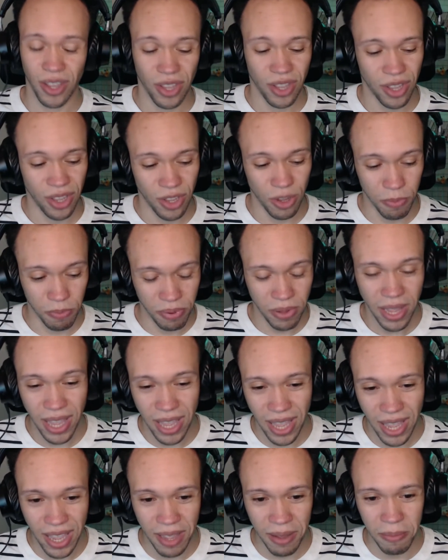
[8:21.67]
You play
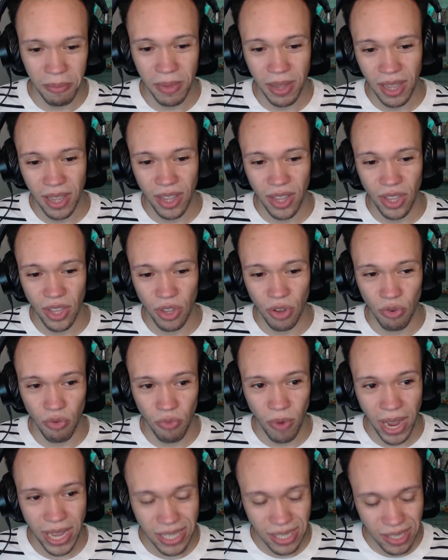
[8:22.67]
him, you
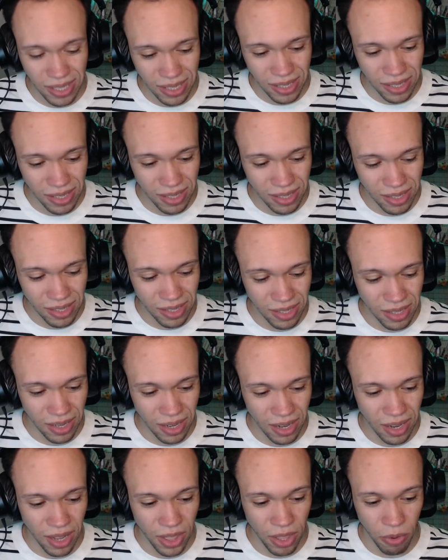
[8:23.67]
rest
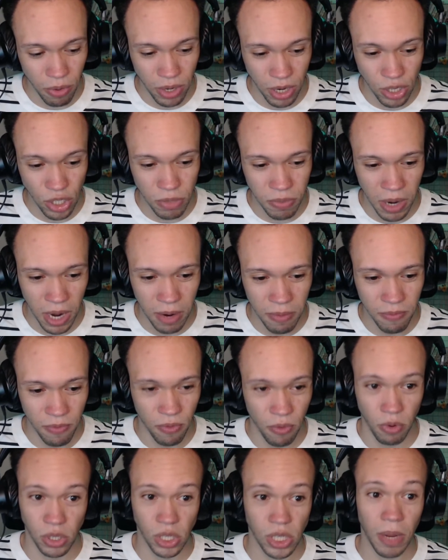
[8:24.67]
their Digimon
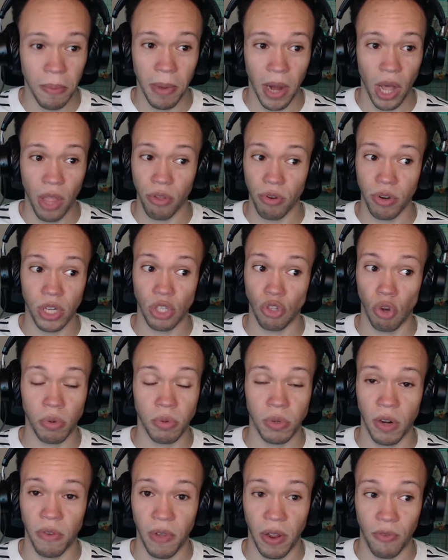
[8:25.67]
for some other
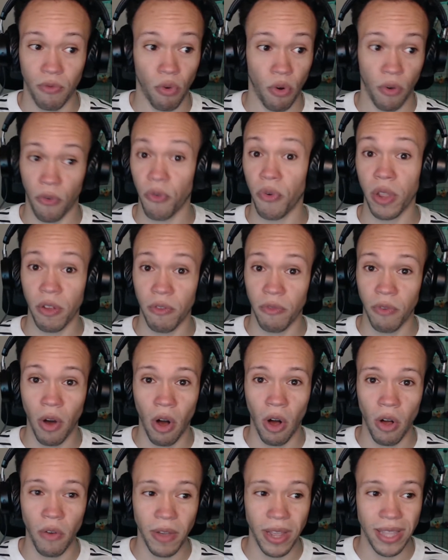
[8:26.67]
Digizortion effect for a free
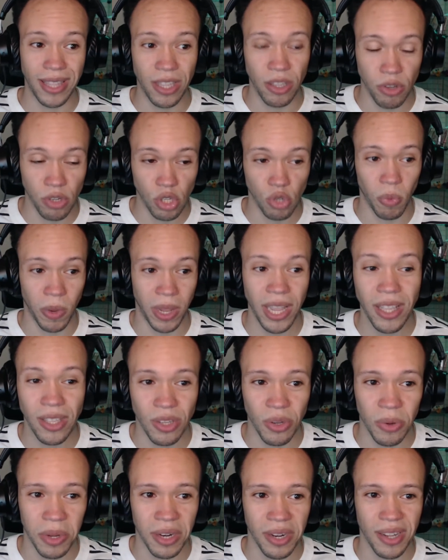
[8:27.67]
evolve, and then you swing
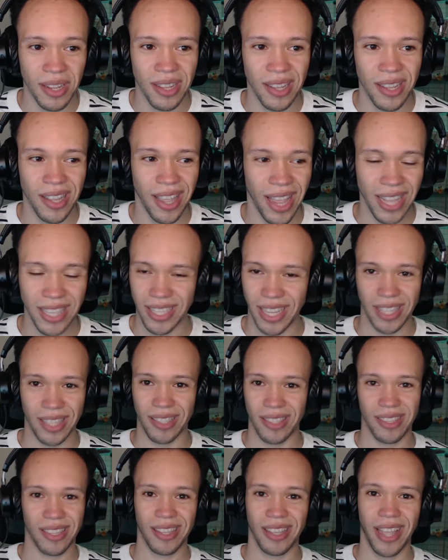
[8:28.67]
into it.
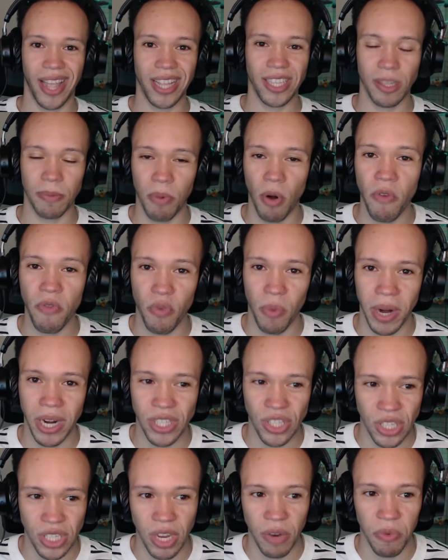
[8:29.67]
It's the perfect way to
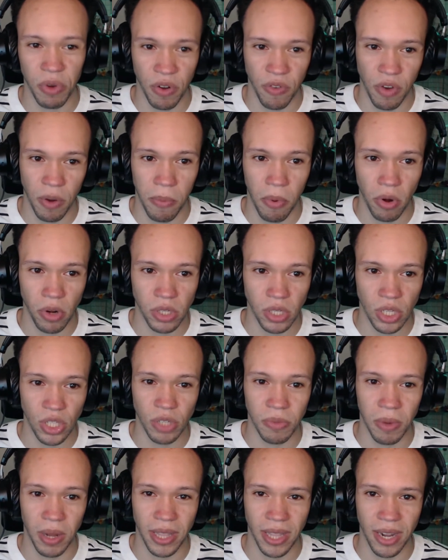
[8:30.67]
just get rid of your opponent's
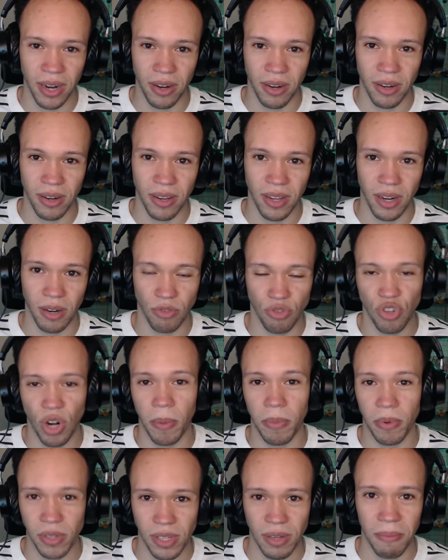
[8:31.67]
Digimon that are,
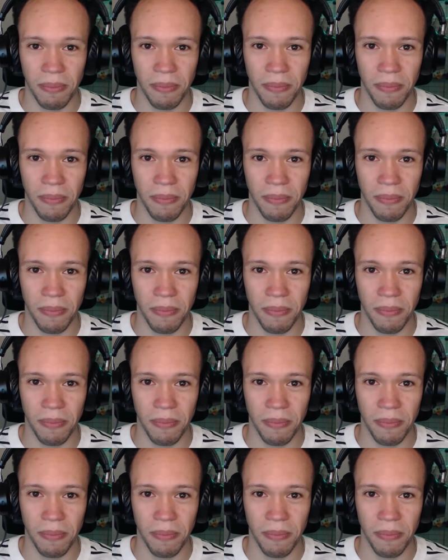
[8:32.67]
troublesome.